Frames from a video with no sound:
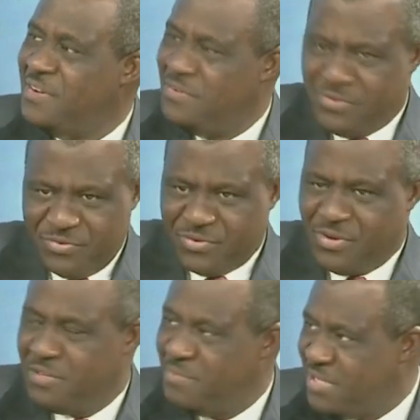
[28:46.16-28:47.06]
You
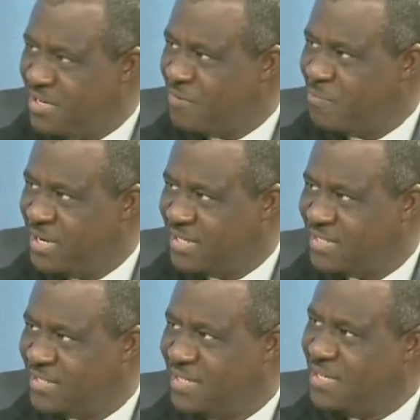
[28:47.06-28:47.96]
saw the meeting of
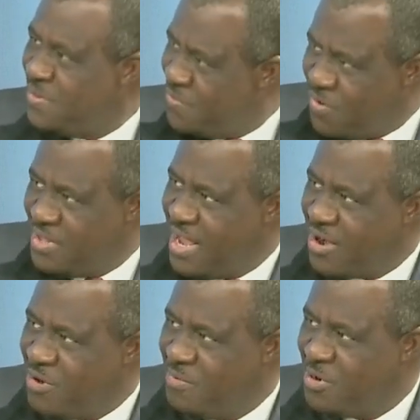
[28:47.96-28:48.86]
BRICS, what they are
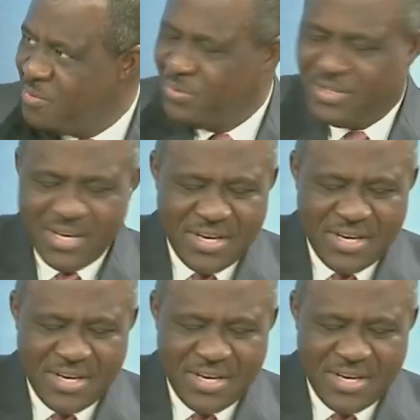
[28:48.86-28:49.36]
coming up with.